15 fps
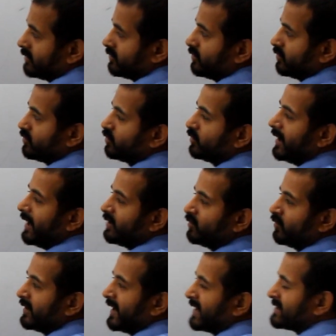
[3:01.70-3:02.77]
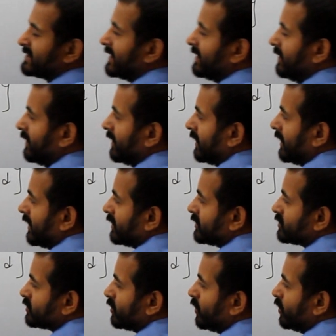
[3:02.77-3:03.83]
So 2 and 2 cancel,
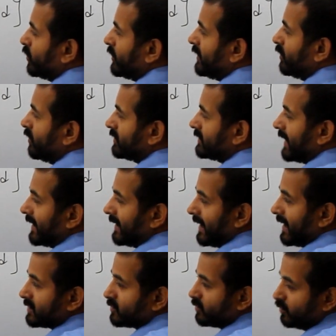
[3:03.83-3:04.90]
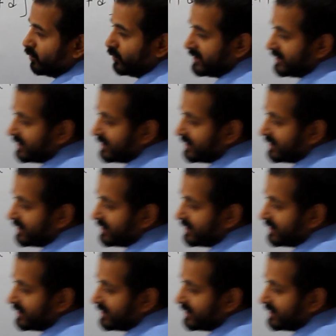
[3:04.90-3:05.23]
so we know that S2